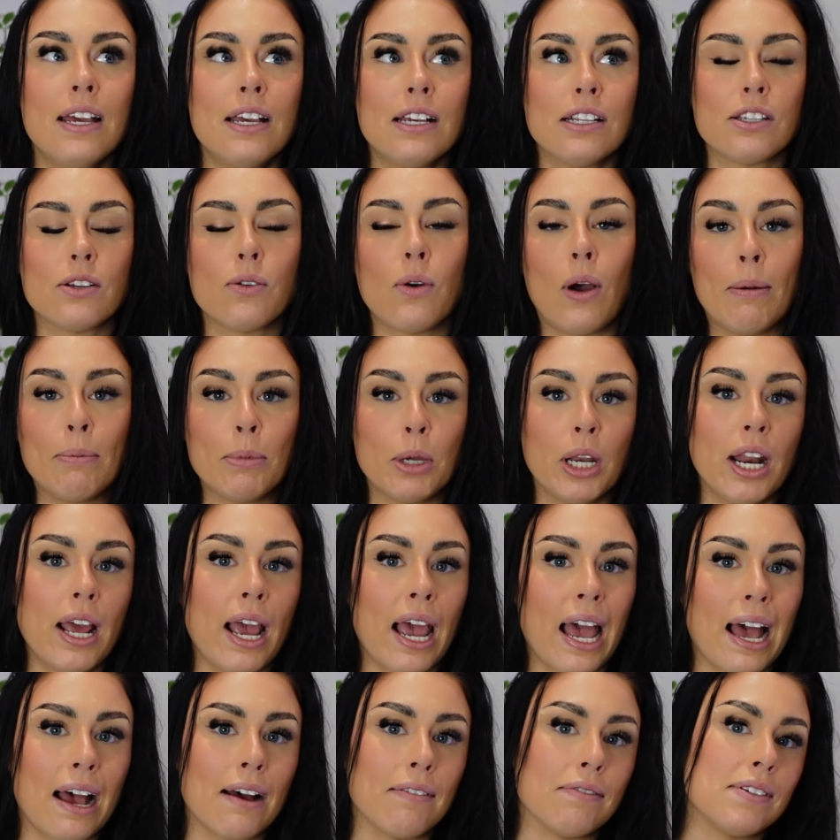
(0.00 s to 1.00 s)
So I'm gonna
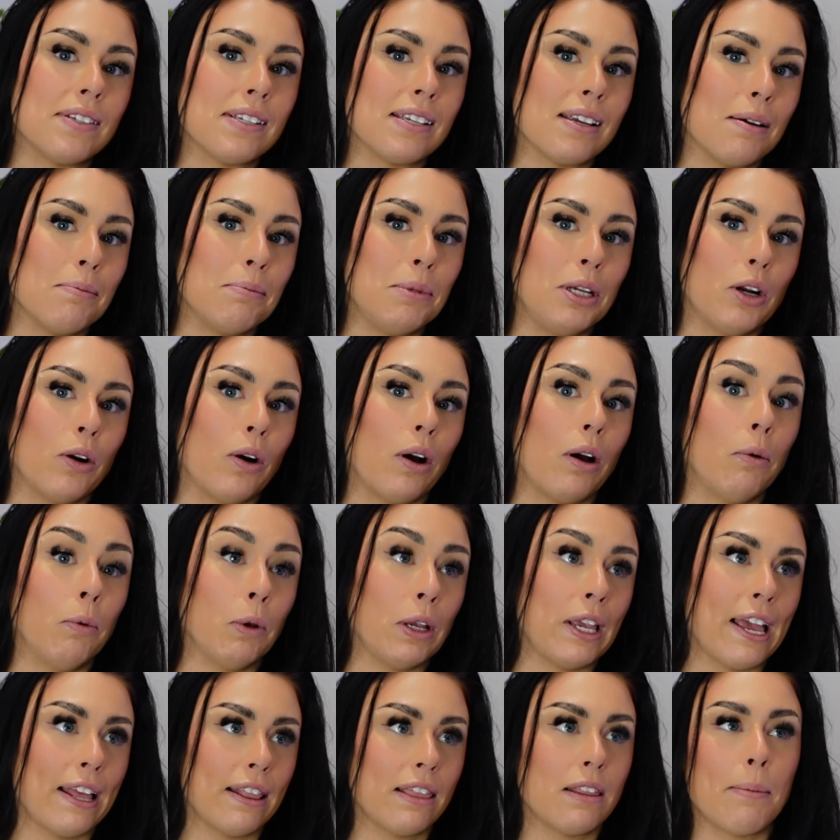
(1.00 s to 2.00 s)
have some, you know, I'll
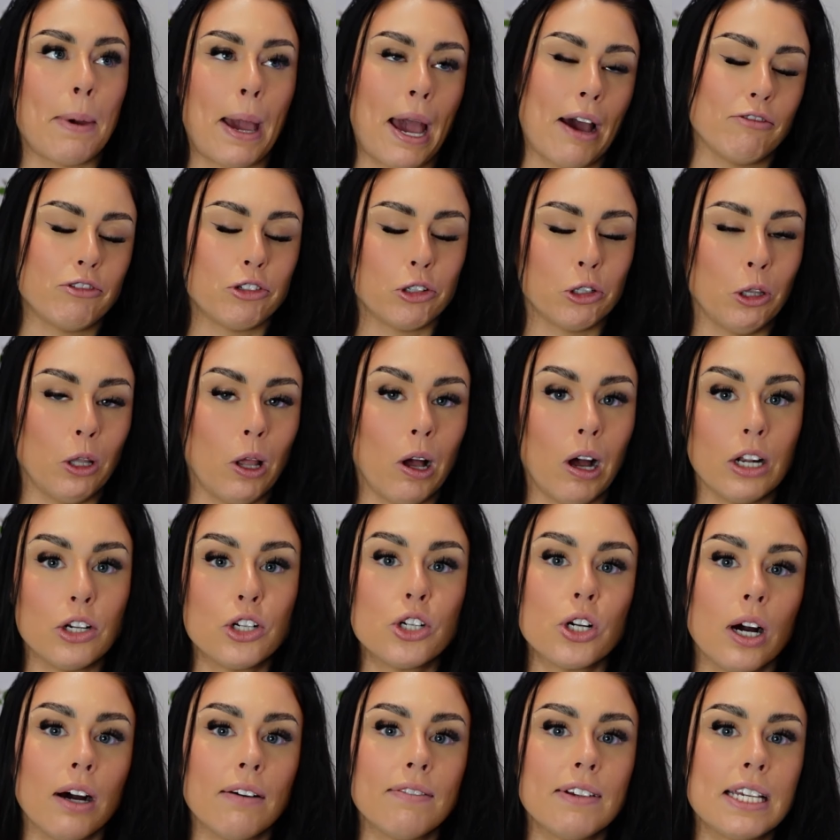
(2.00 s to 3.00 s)
get them after
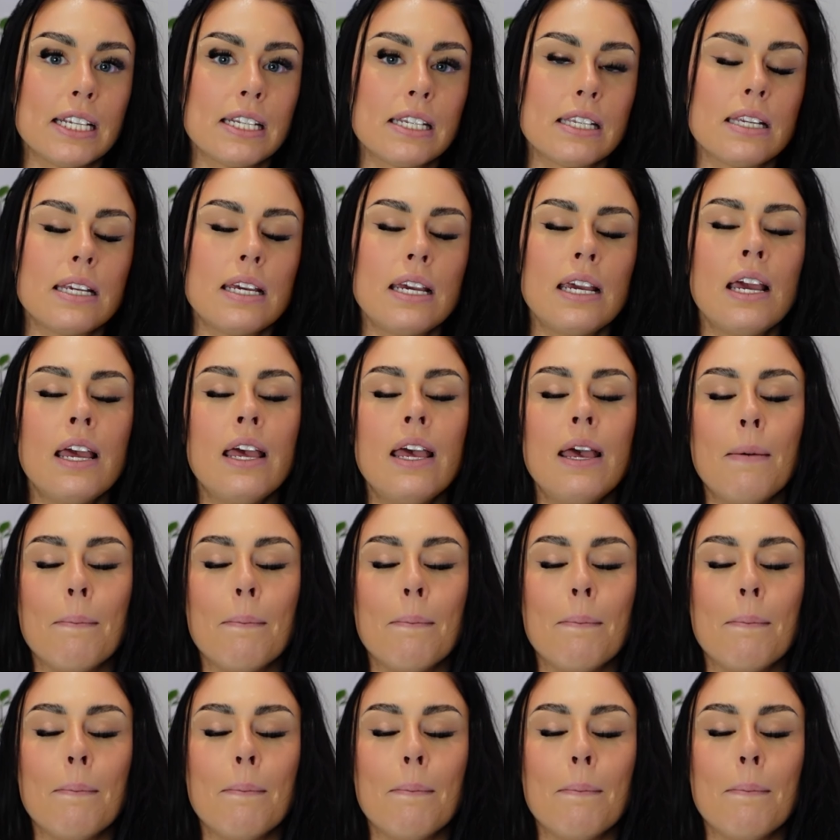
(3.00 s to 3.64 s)
launch obviously,